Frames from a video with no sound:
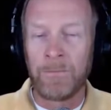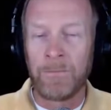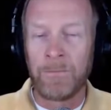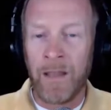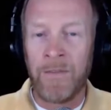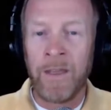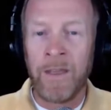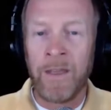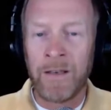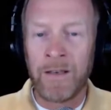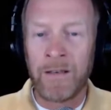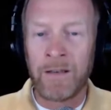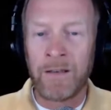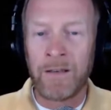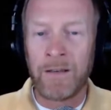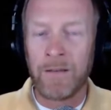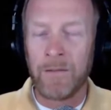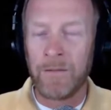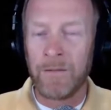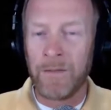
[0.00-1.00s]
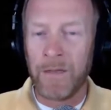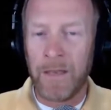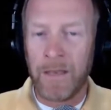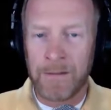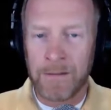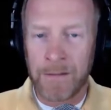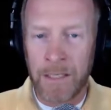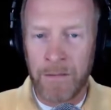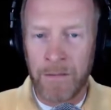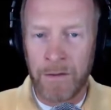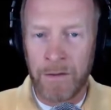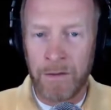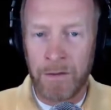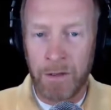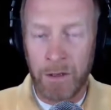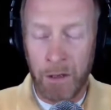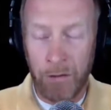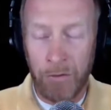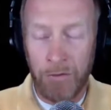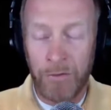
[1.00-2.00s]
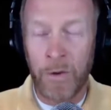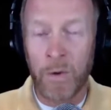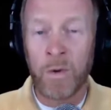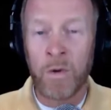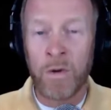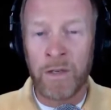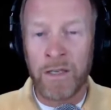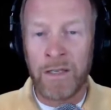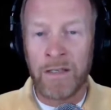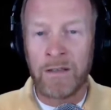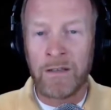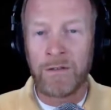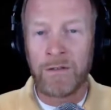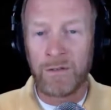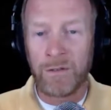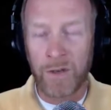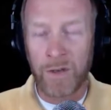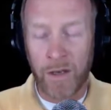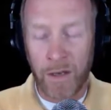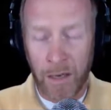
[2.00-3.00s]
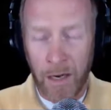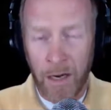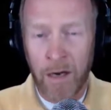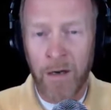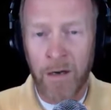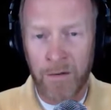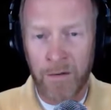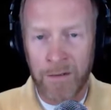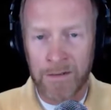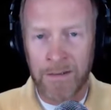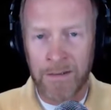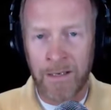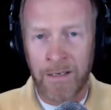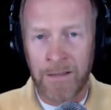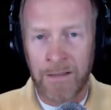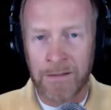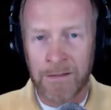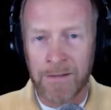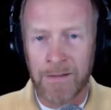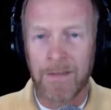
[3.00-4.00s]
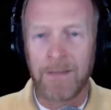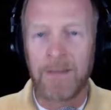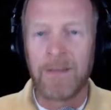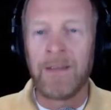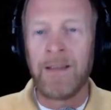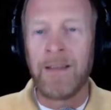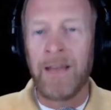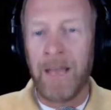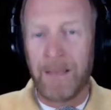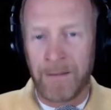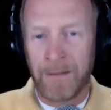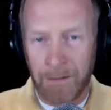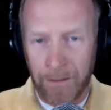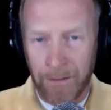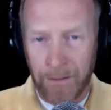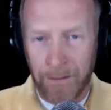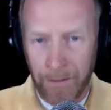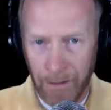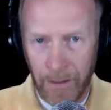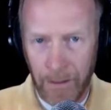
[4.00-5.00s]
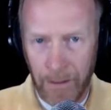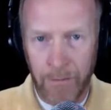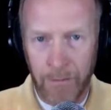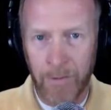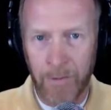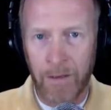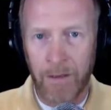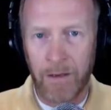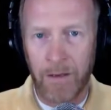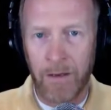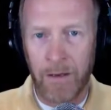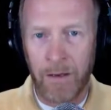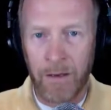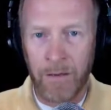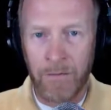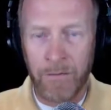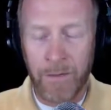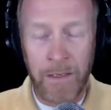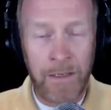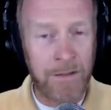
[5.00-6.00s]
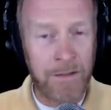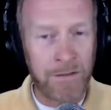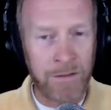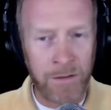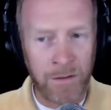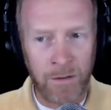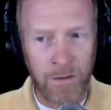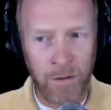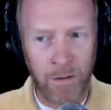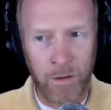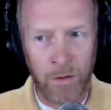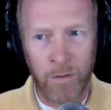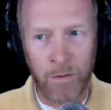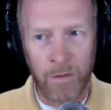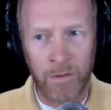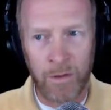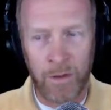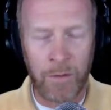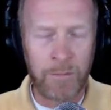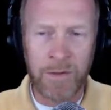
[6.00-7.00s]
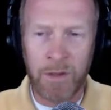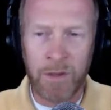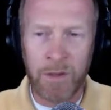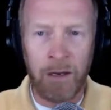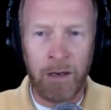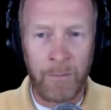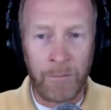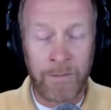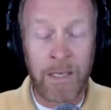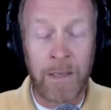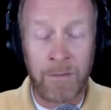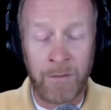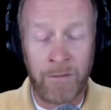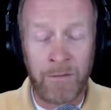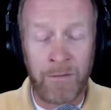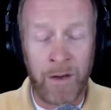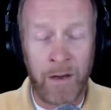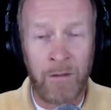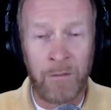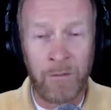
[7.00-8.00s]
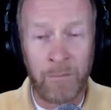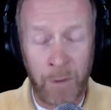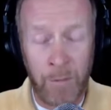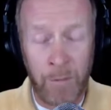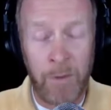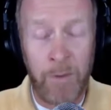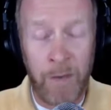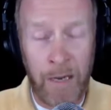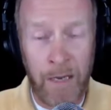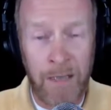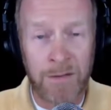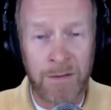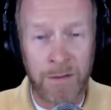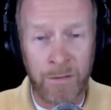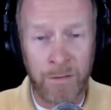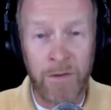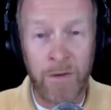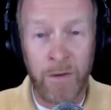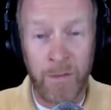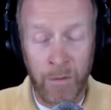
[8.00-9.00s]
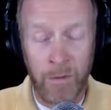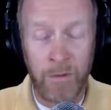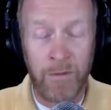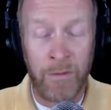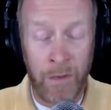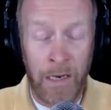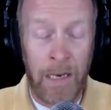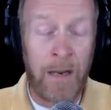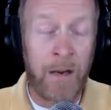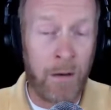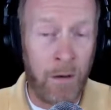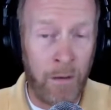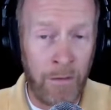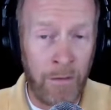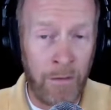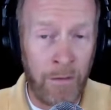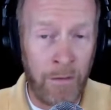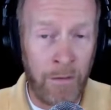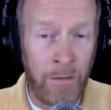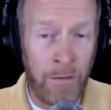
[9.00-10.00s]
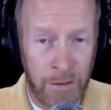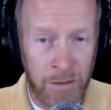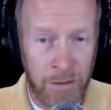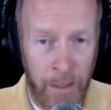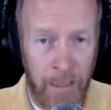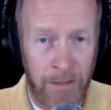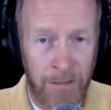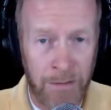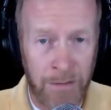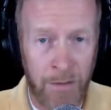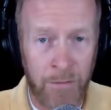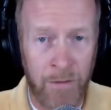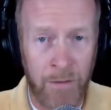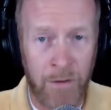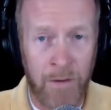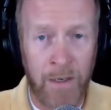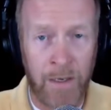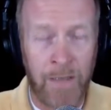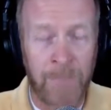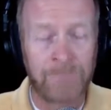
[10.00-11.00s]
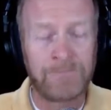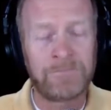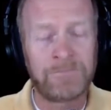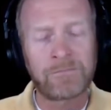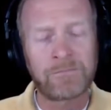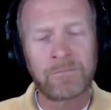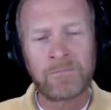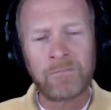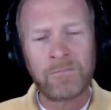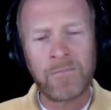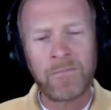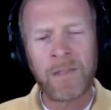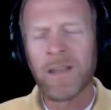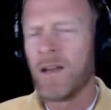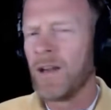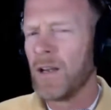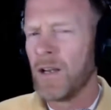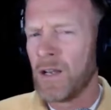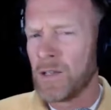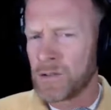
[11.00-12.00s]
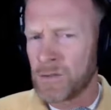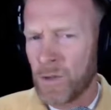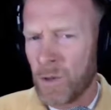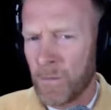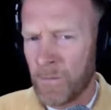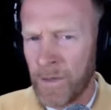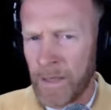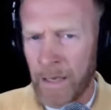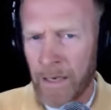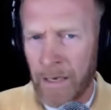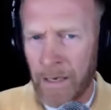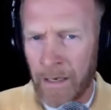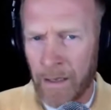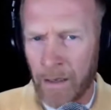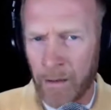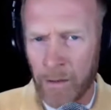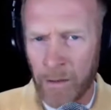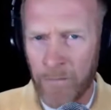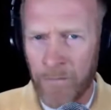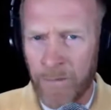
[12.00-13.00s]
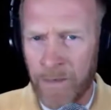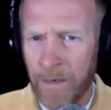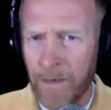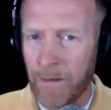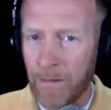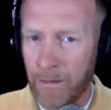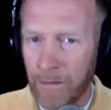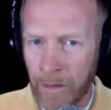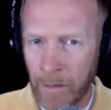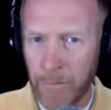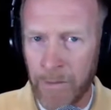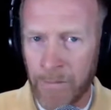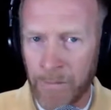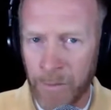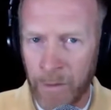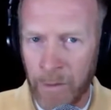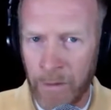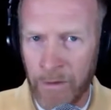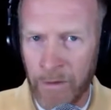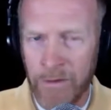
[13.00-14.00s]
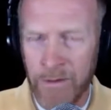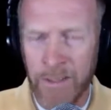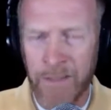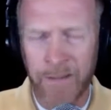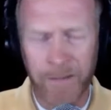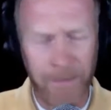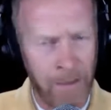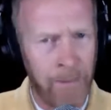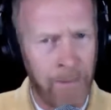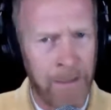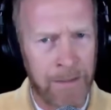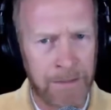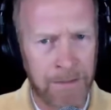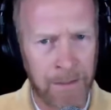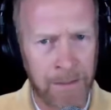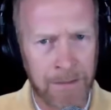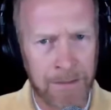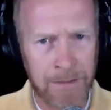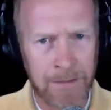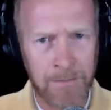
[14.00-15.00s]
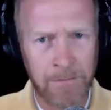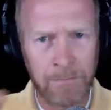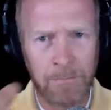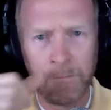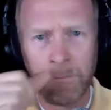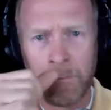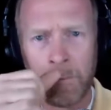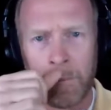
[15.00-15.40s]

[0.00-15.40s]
And then he's given authority to conquer the saints at the time of Easter, or I'm sorry, at the time of would be Passover, that I call the original Passover. Okay. So hopefully I clarified a little bit for you there, Jake. Did that make sense?